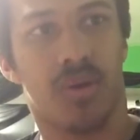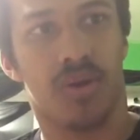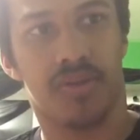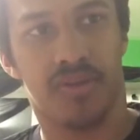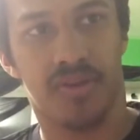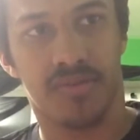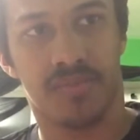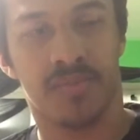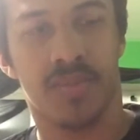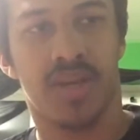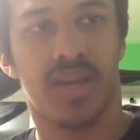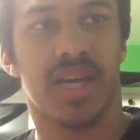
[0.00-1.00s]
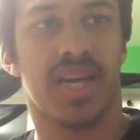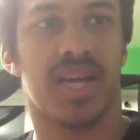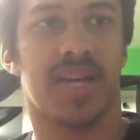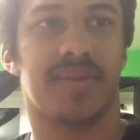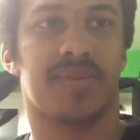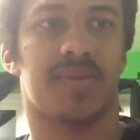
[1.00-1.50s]
Cawthon.
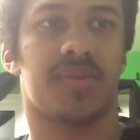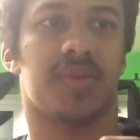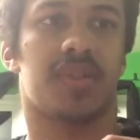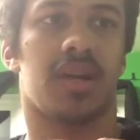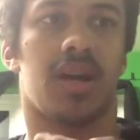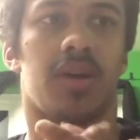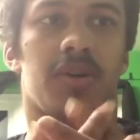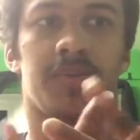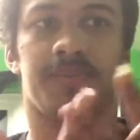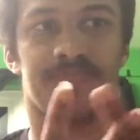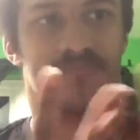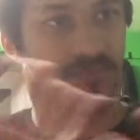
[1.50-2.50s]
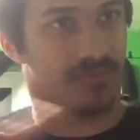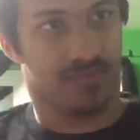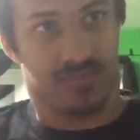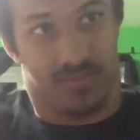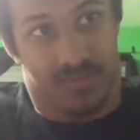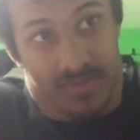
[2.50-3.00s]
So
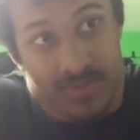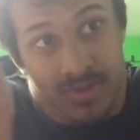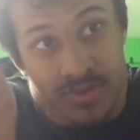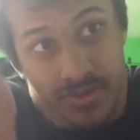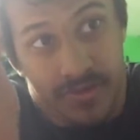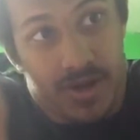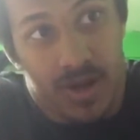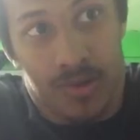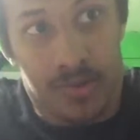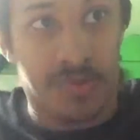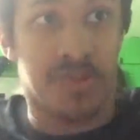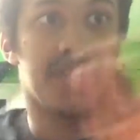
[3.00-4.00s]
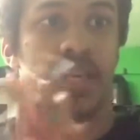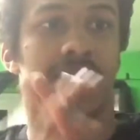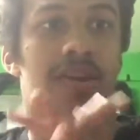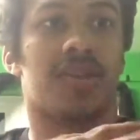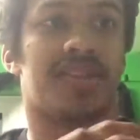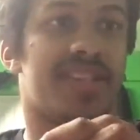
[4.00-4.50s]
who knows? He
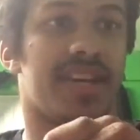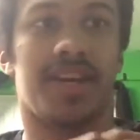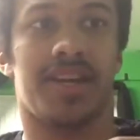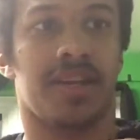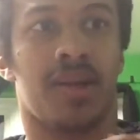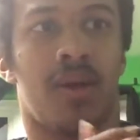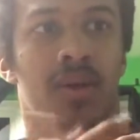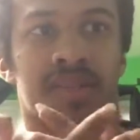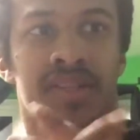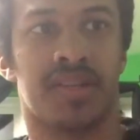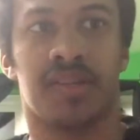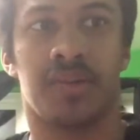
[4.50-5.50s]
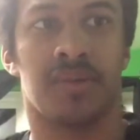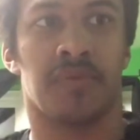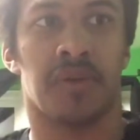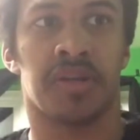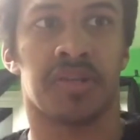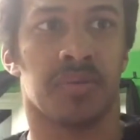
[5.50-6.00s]
could set in an alternate
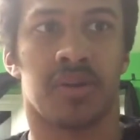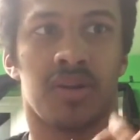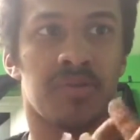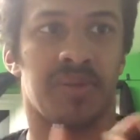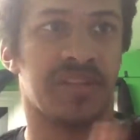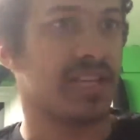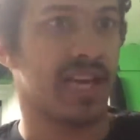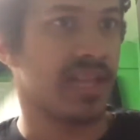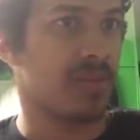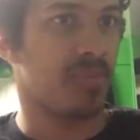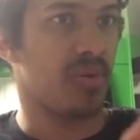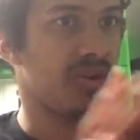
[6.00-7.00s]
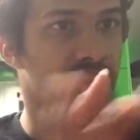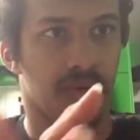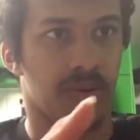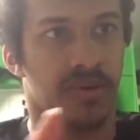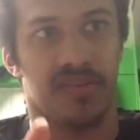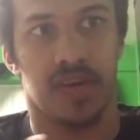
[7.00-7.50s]
universe or it could be set in the book
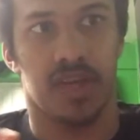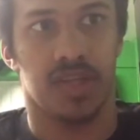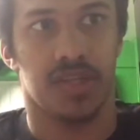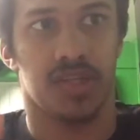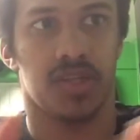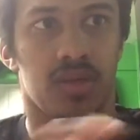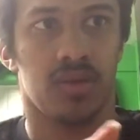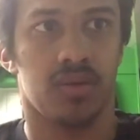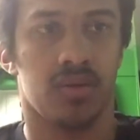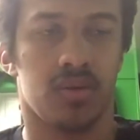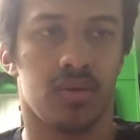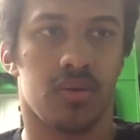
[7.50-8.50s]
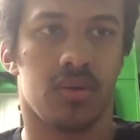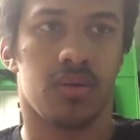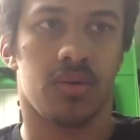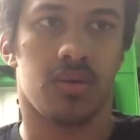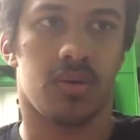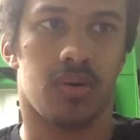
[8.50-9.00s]
universe
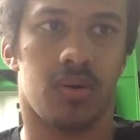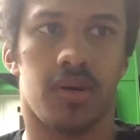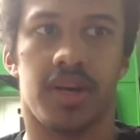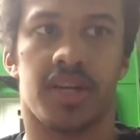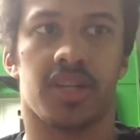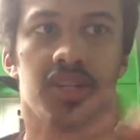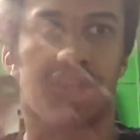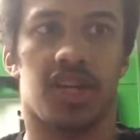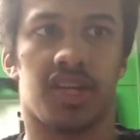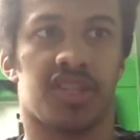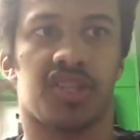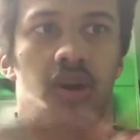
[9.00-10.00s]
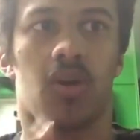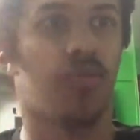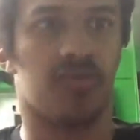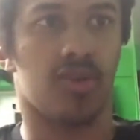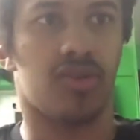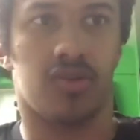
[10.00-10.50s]
or it can just
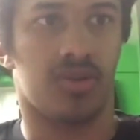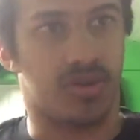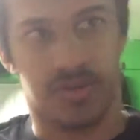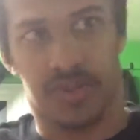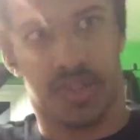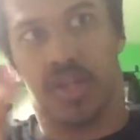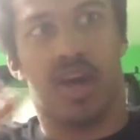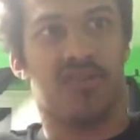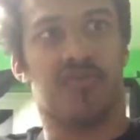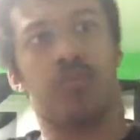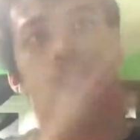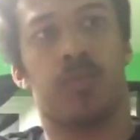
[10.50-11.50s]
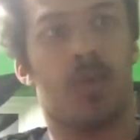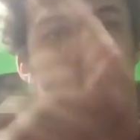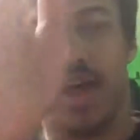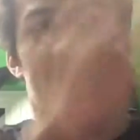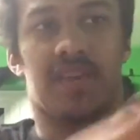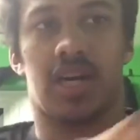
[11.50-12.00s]
solve law and stuff,
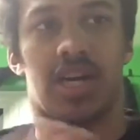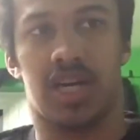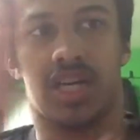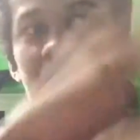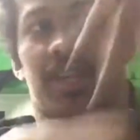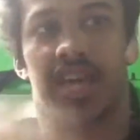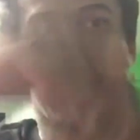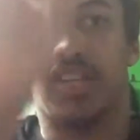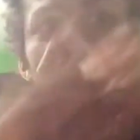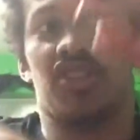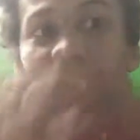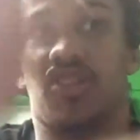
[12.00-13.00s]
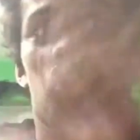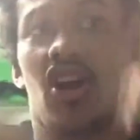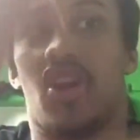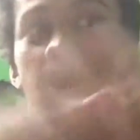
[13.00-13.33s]
whatever the case is.